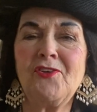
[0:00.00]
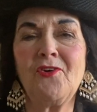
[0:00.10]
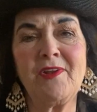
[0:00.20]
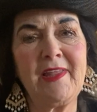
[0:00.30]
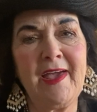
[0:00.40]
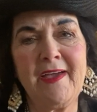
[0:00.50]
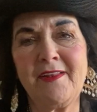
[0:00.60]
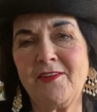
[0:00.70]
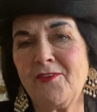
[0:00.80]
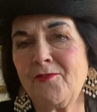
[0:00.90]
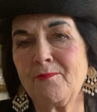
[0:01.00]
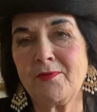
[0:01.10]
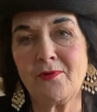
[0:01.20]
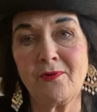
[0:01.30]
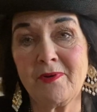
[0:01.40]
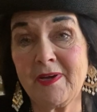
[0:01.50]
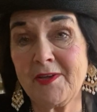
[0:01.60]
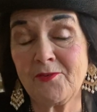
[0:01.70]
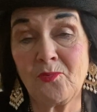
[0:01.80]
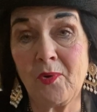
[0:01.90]
Your land is pure
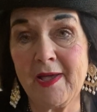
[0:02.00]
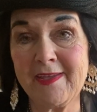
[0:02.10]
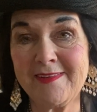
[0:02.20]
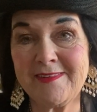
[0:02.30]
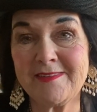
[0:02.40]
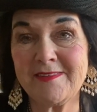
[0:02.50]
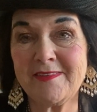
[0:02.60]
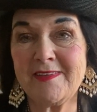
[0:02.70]
and white.